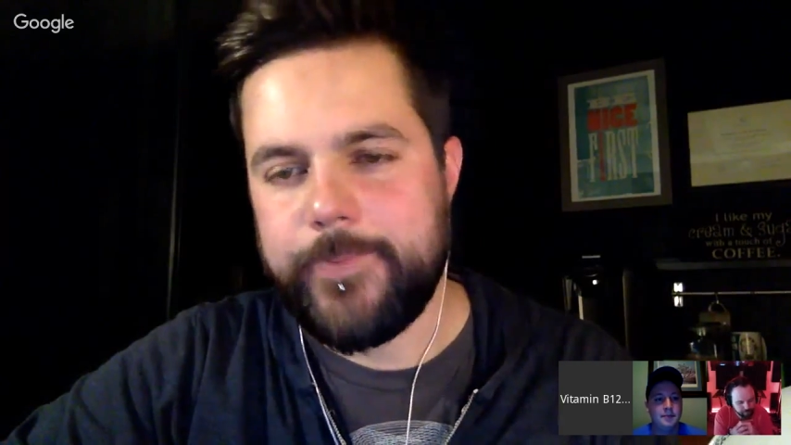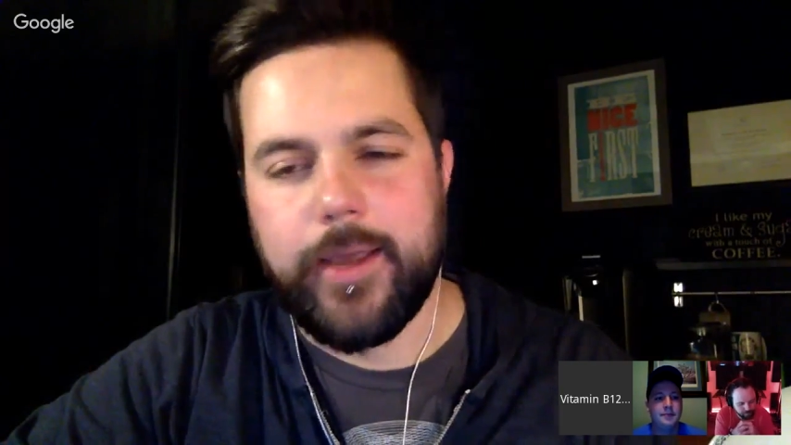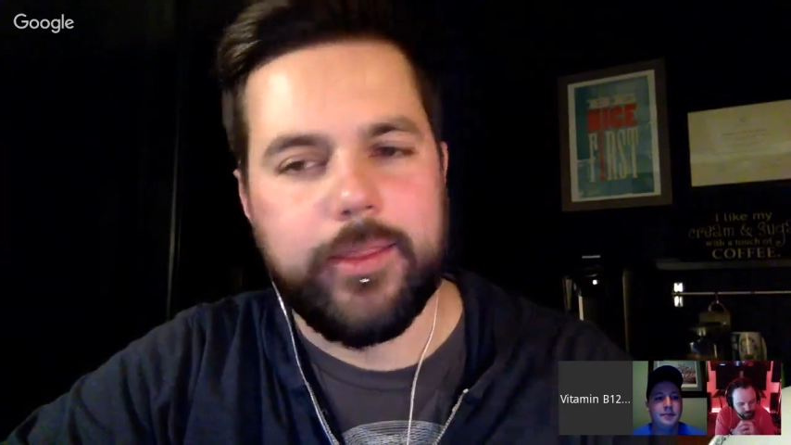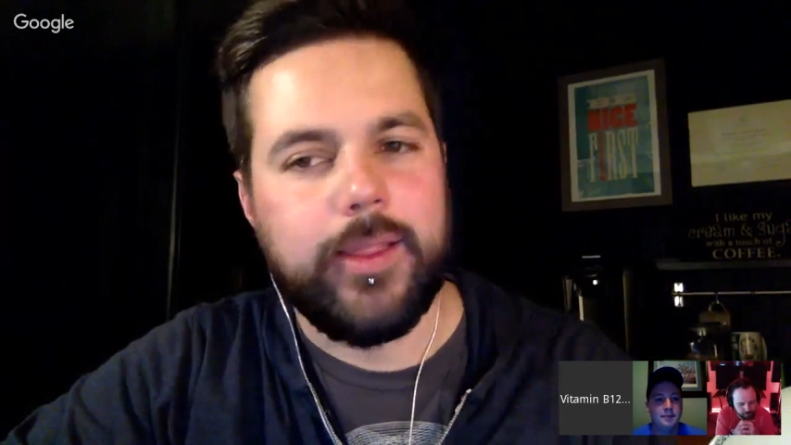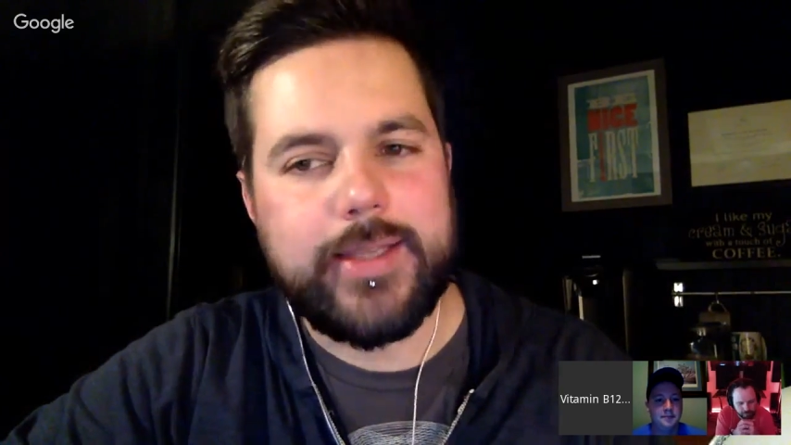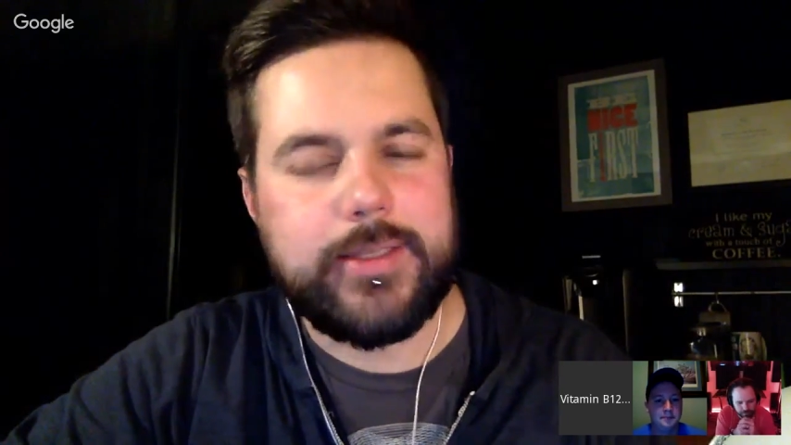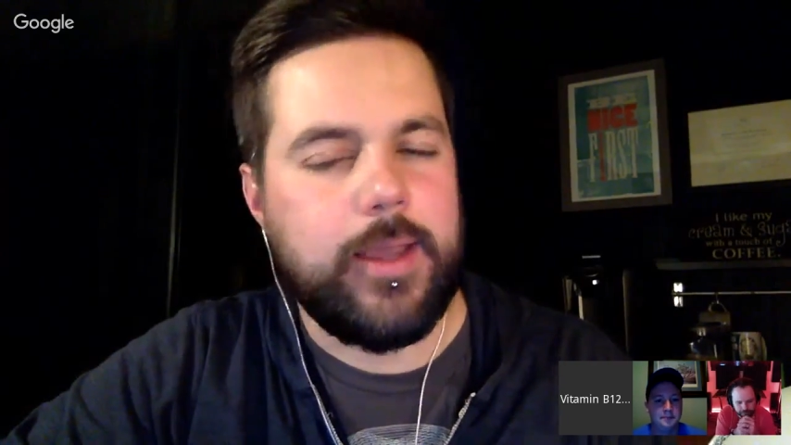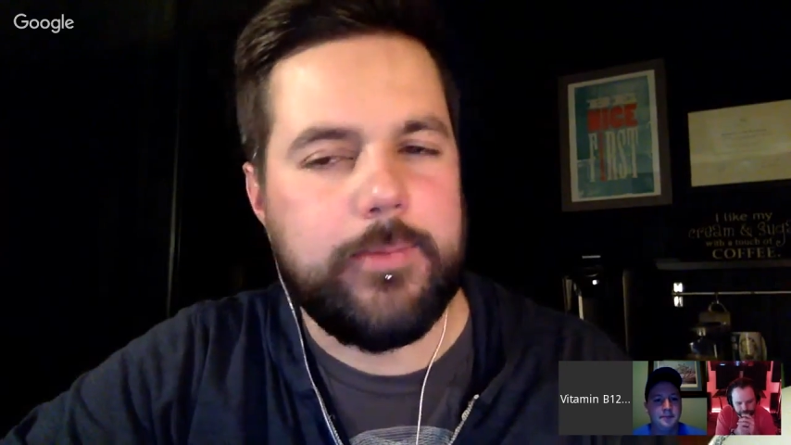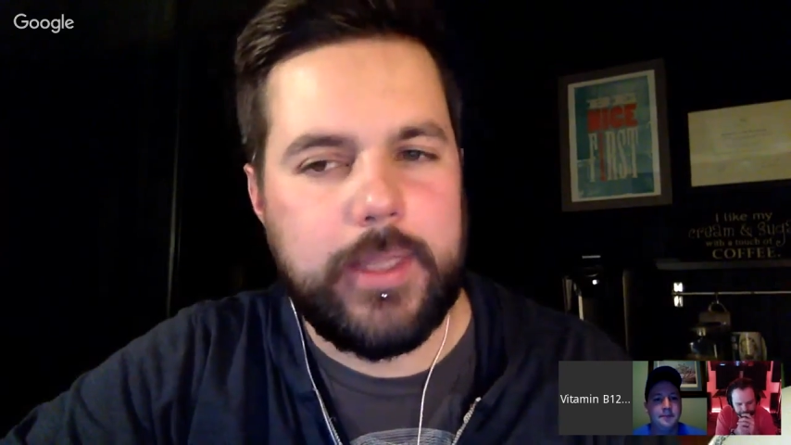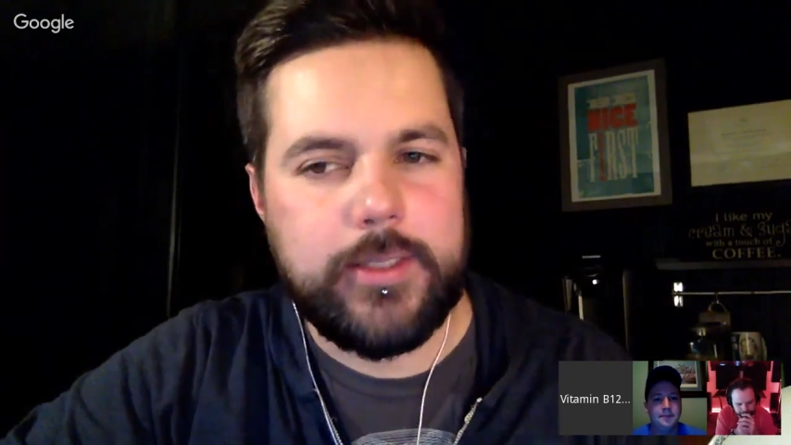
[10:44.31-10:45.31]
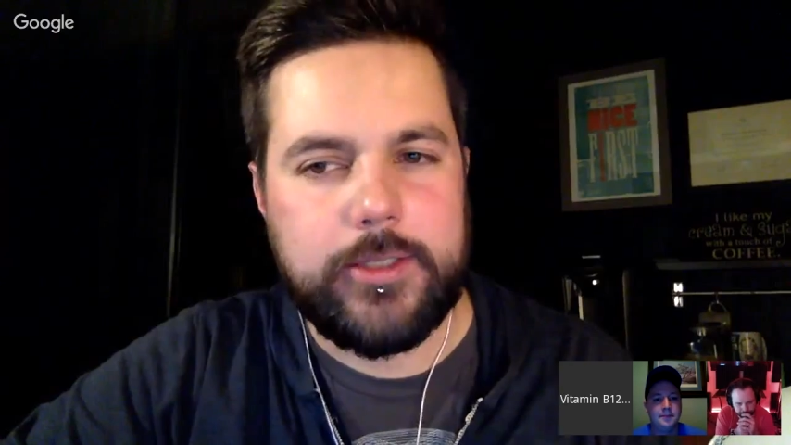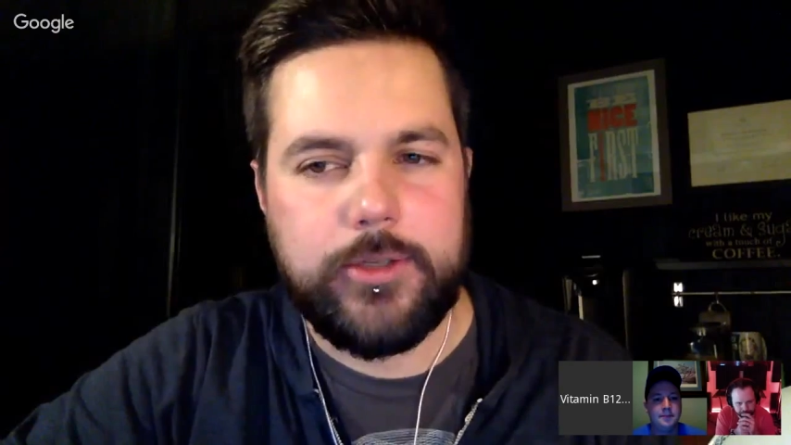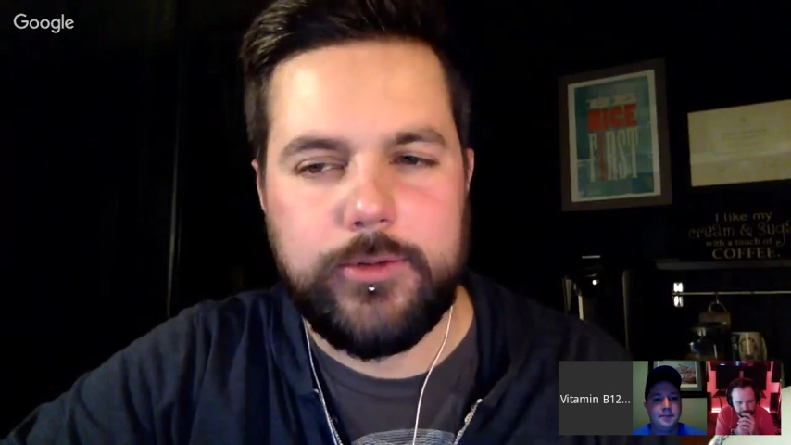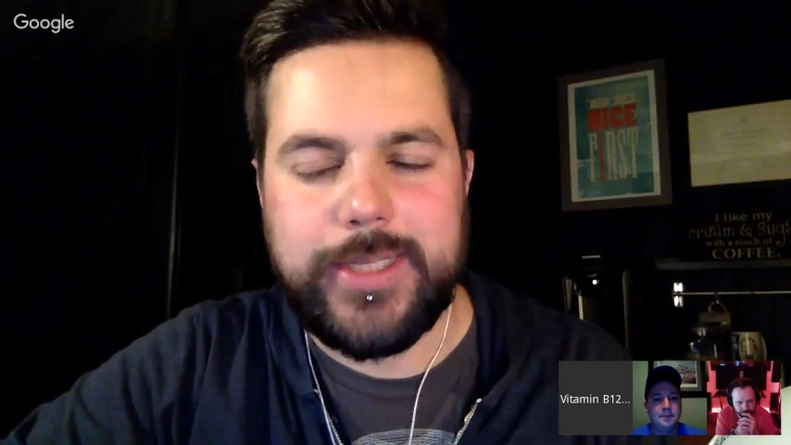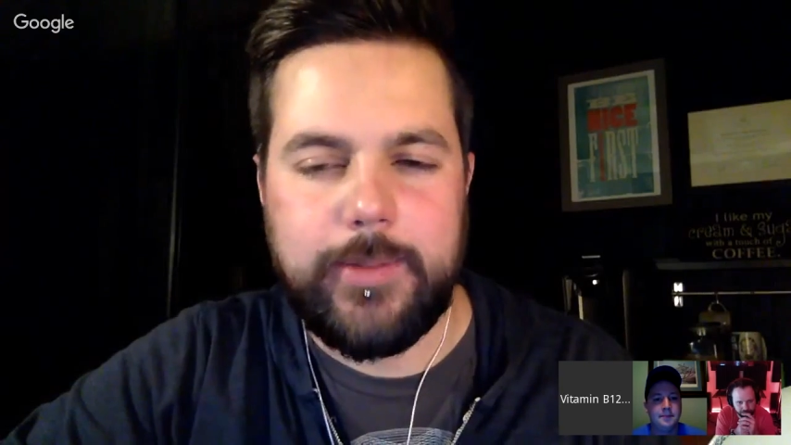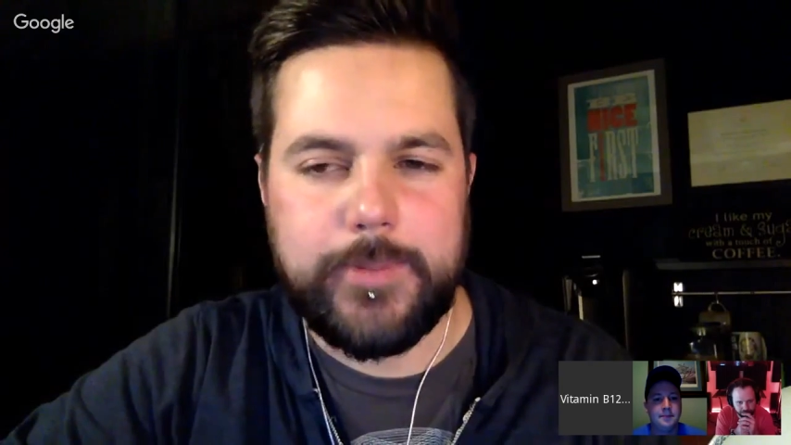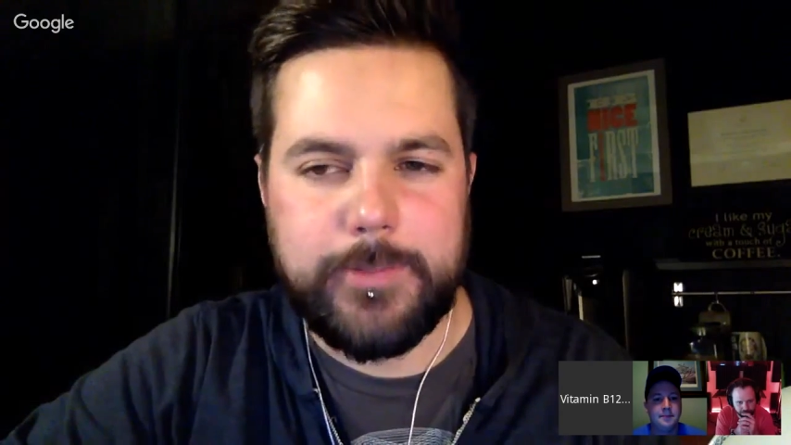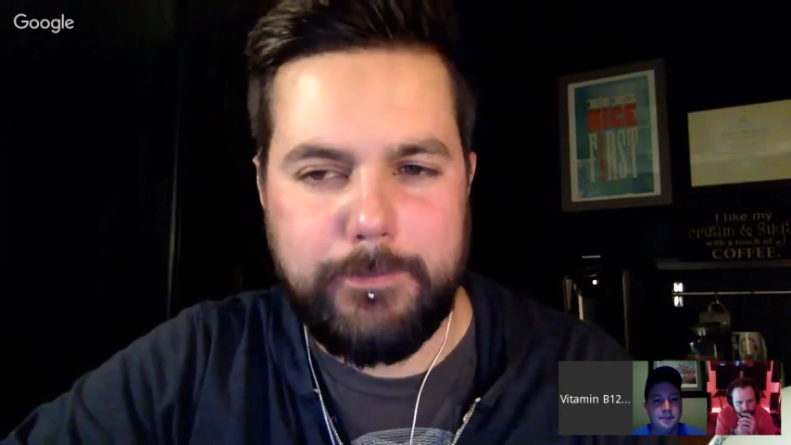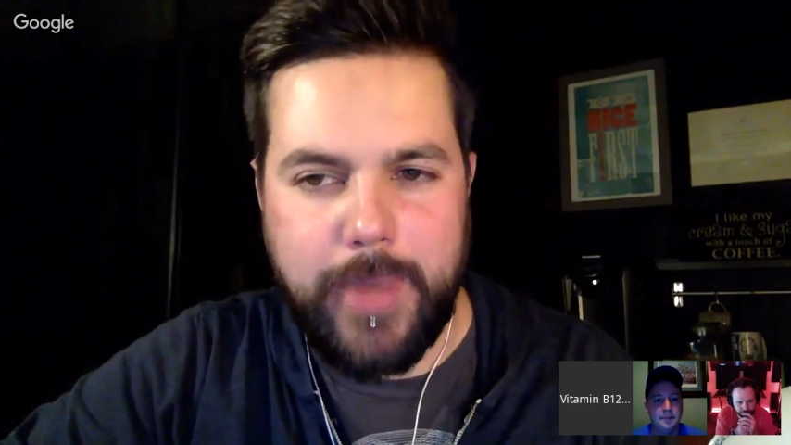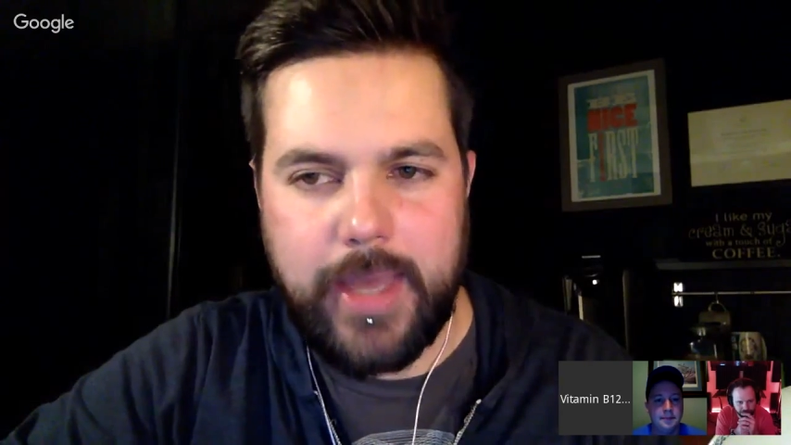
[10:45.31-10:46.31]
Now, the last time these two teams
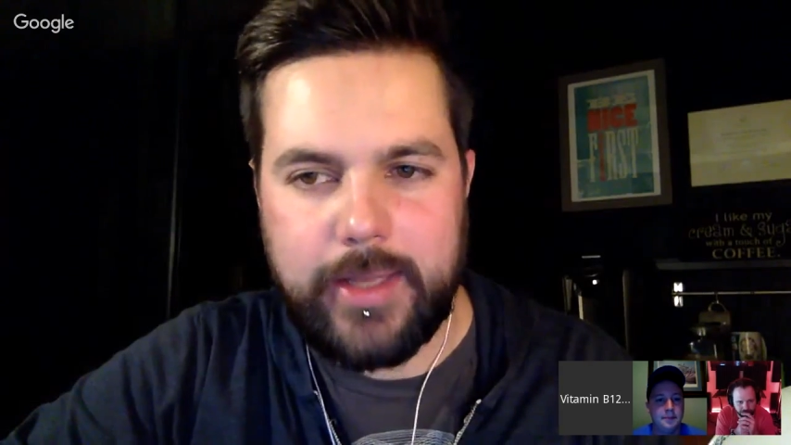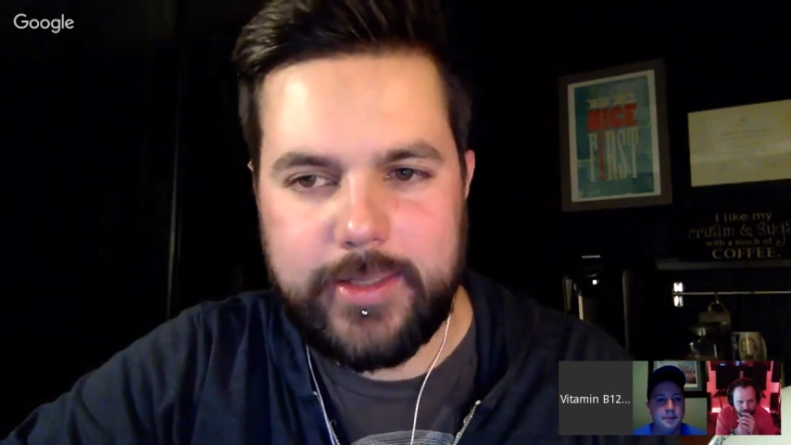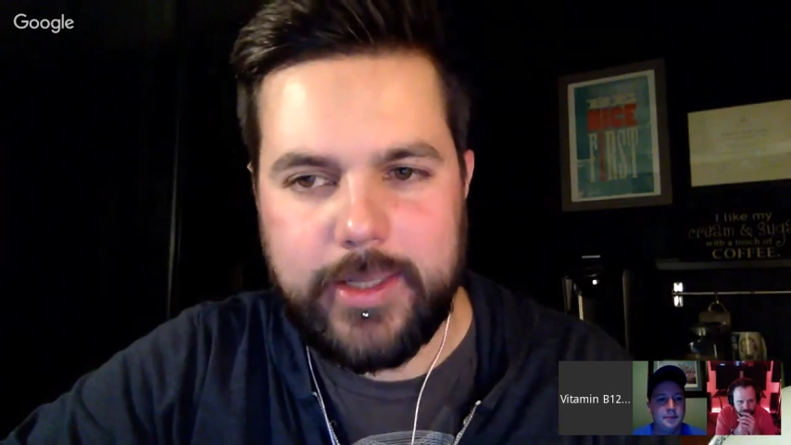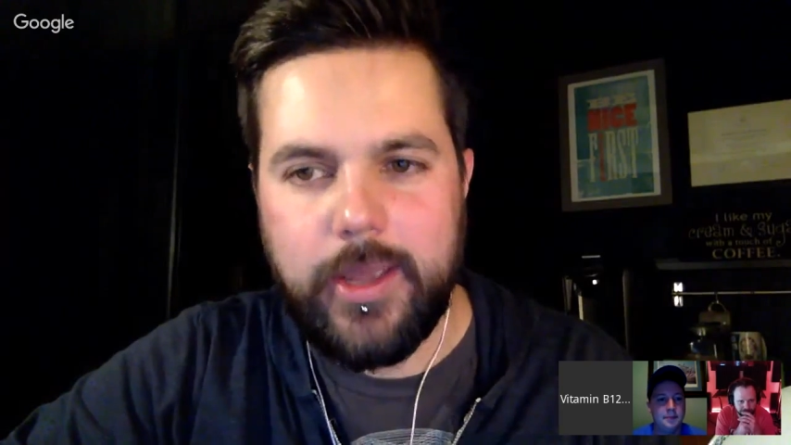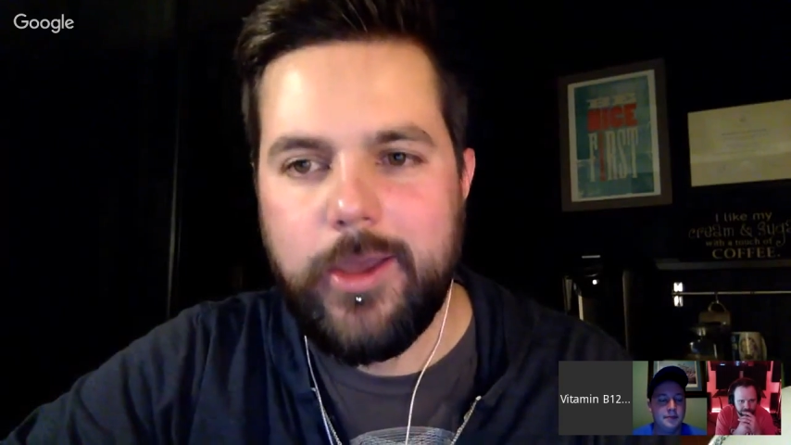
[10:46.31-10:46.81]
met